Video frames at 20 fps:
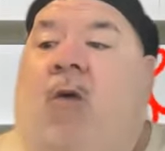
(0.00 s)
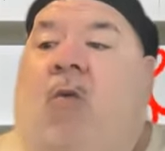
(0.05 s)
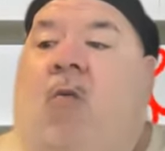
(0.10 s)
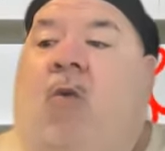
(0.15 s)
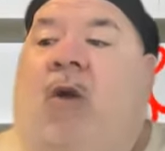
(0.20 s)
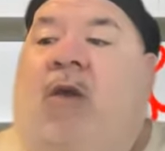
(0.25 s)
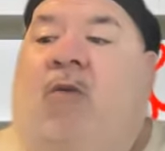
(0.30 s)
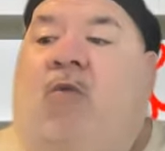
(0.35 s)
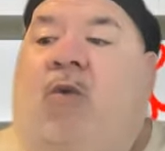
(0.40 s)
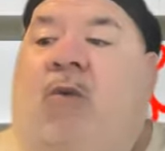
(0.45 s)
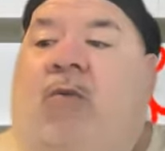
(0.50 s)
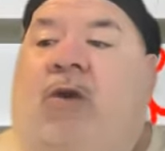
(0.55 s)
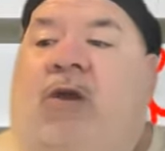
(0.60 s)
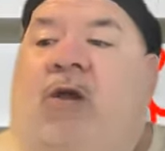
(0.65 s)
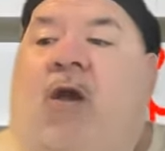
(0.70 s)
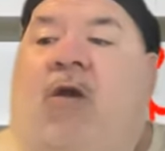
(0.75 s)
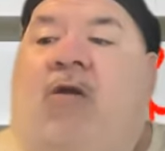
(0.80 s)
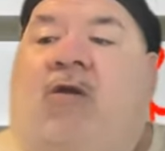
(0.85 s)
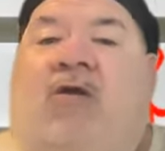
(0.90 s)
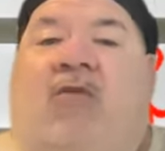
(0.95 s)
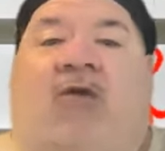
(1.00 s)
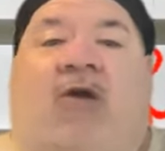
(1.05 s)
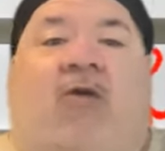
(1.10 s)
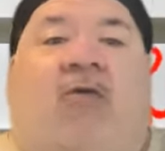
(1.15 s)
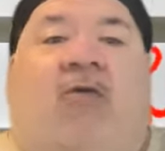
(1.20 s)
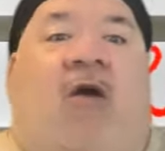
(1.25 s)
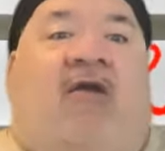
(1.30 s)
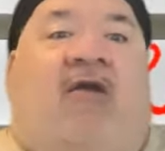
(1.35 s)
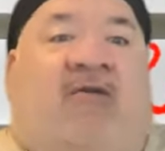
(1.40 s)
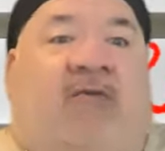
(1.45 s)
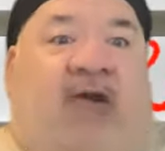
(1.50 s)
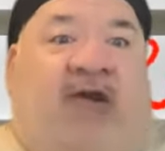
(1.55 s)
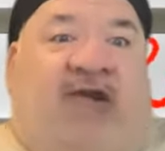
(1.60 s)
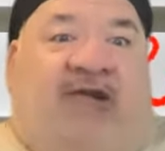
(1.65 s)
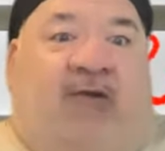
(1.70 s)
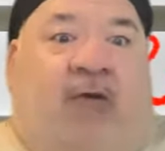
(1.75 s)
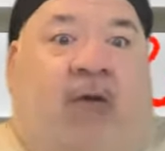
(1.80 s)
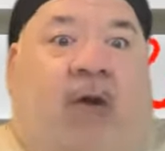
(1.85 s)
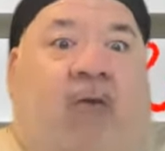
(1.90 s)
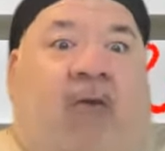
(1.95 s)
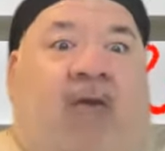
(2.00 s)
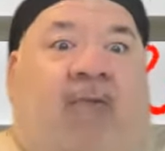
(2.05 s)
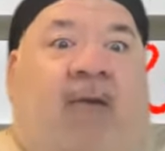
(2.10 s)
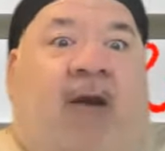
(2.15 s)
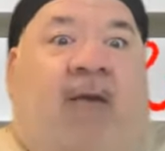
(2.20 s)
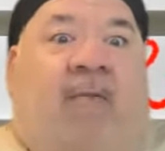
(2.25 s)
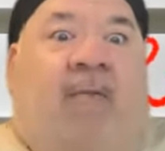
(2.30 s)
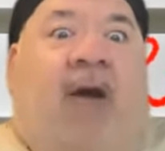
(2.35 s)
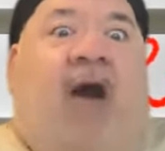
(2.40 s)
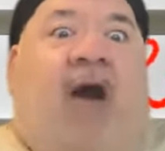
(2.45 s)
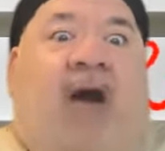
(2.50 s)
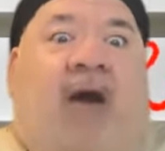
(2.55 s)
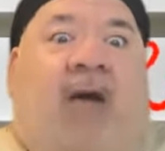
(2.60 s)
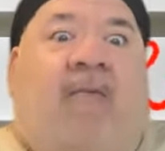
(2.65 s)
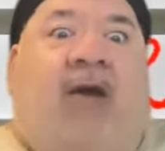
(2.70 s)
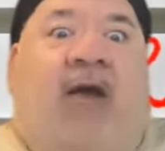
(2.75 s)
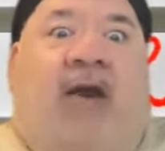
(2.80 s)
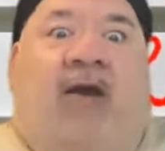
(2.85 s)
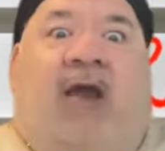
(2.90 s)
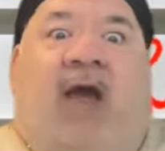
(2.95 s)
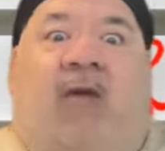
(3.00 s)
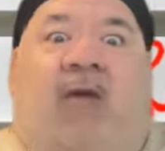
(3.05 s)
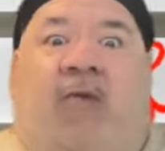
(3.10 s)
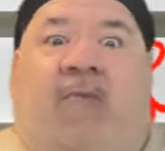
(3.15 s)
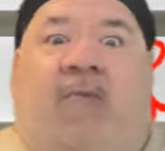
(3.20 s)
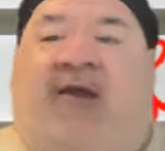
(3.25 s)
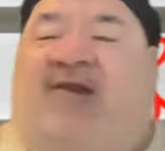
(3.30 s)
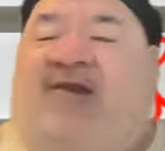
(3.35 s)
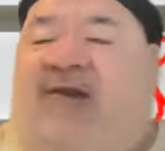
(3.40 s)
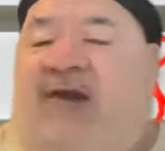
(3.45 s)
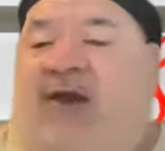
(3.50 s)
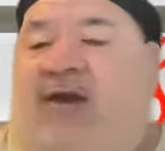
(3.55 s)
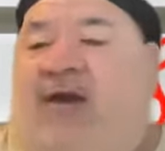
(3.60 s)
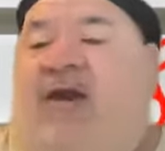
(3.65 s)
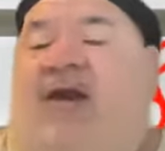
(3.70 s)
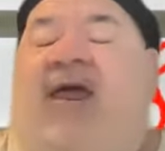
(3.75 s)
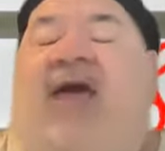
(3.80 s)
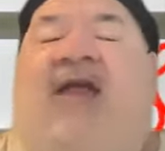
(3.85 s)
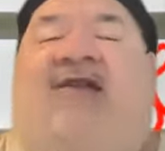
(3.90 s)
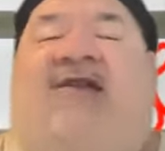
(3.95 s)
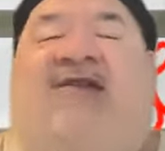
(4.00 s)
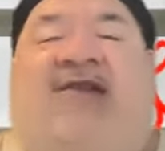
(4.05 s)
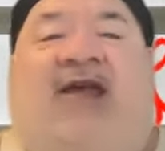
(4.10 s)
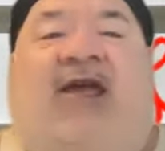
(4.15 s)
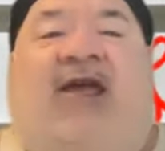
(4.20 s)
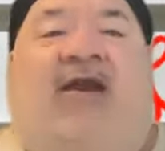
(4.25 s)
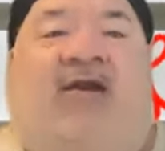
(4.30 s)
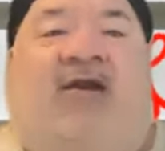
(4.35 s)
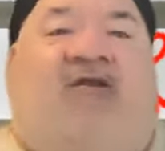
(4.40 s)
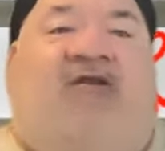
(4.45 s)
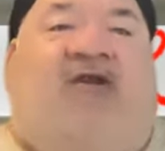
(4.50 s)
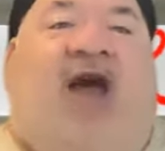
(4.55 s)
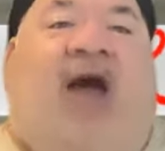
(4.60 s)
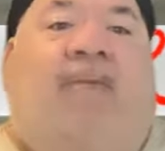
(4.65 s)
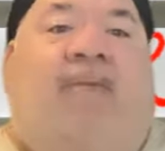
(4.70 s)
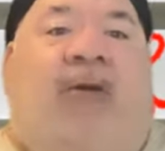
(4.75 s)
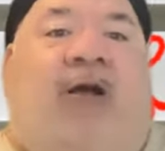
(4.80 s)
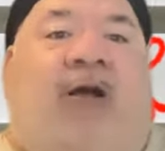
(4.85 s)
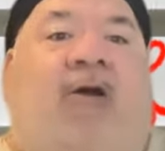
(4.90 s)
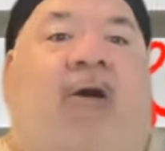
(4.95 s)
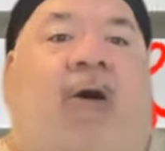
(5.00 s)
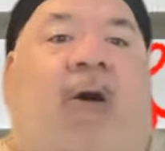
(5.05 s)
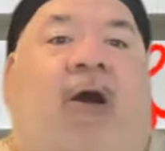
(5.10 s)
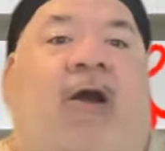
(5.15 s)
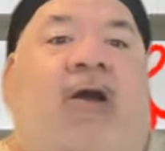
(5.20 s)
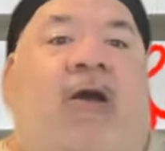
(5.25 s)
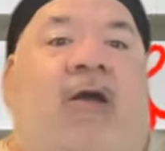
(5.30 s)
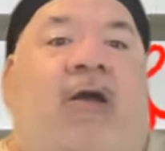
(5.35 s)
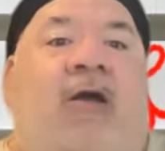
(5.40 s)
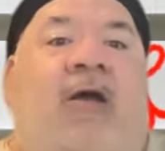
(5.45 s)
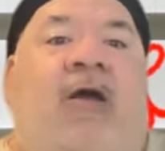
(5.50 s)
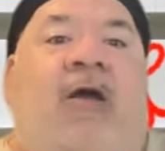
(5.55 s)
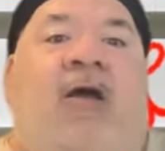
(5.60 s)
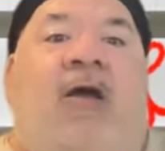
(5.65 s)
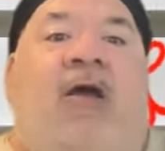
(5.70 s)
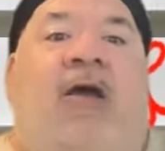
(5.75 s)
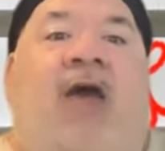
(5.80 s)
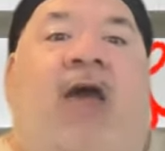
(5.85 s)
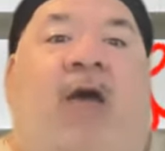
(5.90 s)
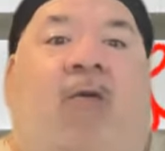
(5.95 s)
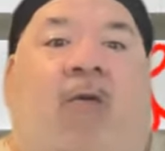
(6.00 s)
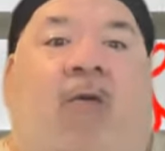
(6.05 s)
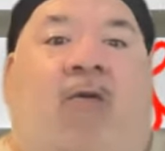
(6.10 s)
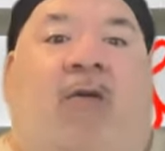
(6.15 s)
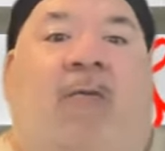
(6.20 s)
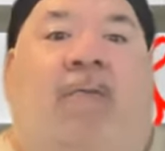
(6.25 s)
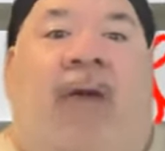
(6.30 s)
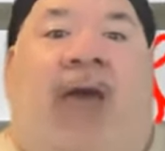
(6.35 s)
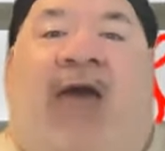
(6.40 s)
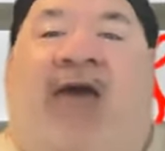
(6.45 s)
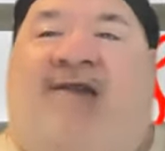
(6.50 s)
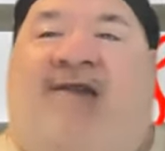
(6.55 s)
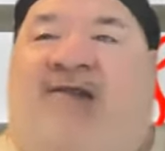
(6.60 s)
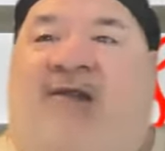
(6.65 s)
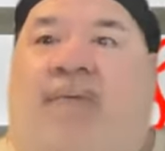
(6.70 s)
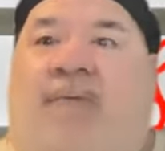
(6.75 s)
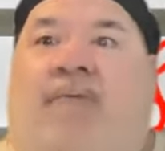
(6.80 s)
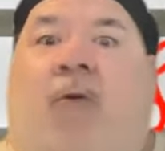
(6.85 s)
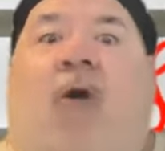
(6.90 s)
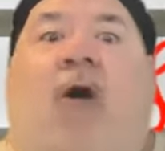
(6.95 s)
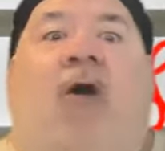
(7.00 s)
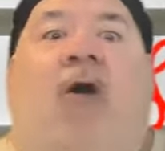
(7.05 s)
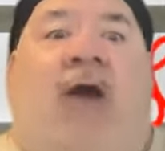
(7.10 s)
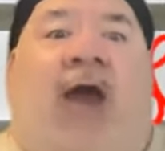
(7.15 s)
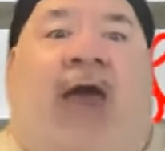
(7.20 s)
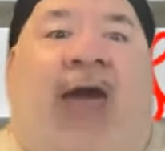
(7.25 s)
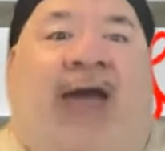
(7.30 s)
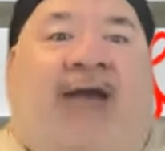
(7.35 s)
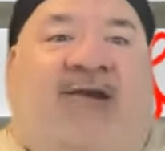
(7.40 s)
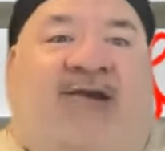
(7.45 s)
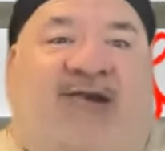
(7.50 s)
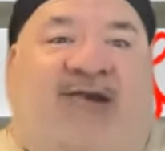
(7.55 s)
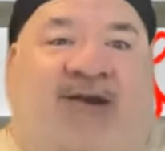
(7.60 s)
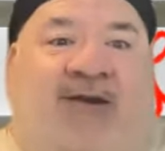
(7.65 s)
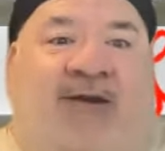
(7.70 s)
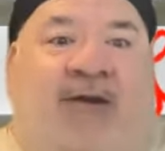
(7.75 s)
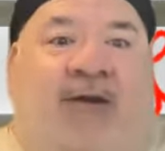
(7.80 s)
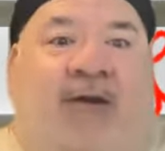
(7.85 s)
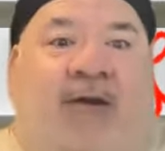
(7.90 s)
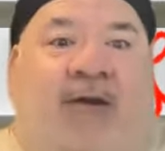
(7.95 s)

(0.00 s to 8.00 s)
when we would go to the grocery store with my mom, and I would be sitting in that seat in the shopping cart, and we would pass the borax.